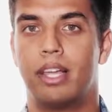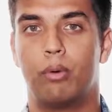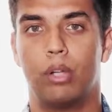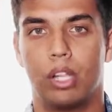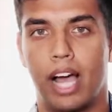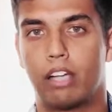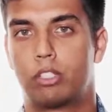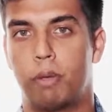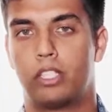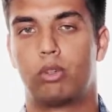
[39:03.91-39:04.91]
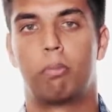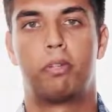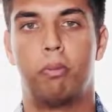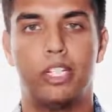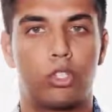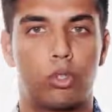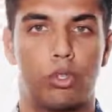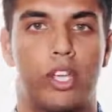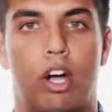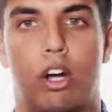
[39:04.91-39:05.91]
that will allow Spacewarp to be
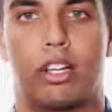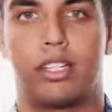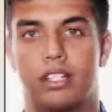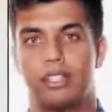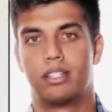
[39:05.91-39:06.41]
truly hardened.